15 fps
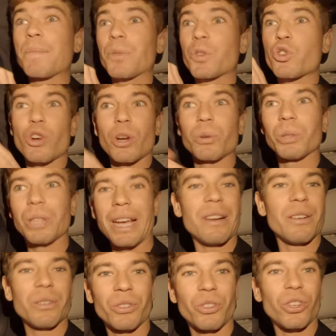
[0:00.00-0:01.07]
trickle
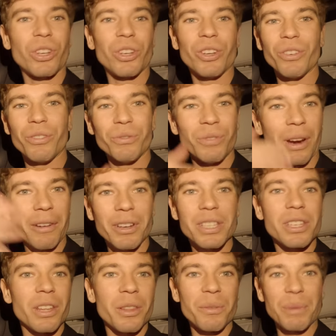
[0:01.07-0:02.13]
down to various
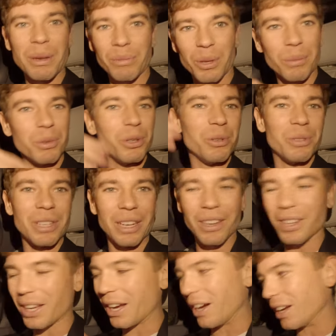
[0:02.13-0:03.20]
other bmws and
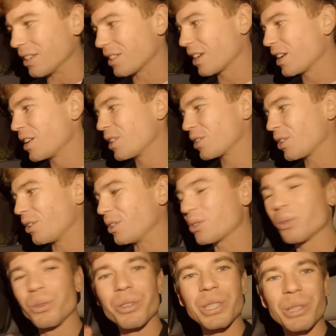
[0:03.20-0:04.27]
other cars so it's
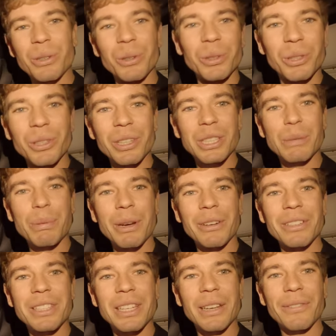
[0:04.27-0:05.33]
always cool to
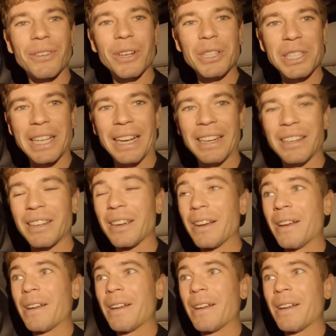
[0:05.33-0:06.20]
experience it firsthand